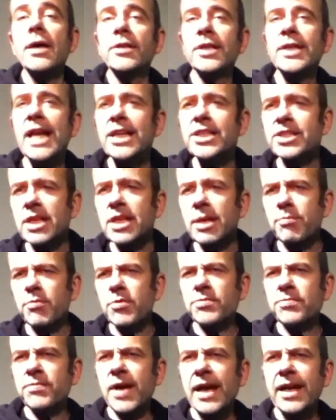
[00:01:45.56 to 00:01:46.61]
The next step
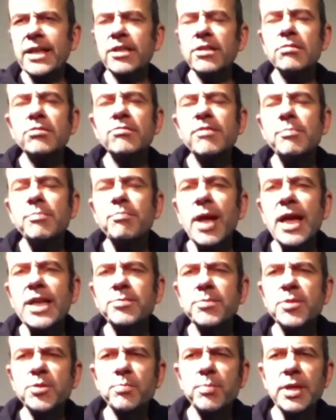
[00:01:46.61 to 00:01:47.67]
was finding a good
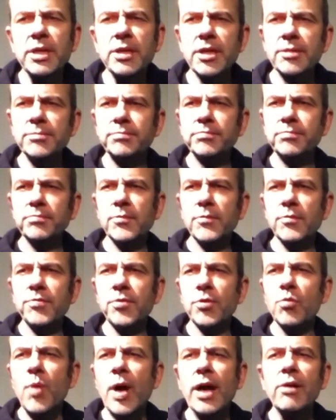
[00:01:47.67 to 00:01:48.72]
replacement speaker.
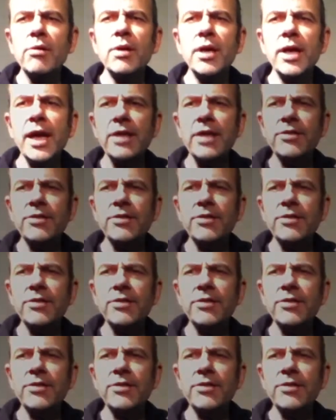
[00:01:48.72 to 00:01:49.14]
For a while I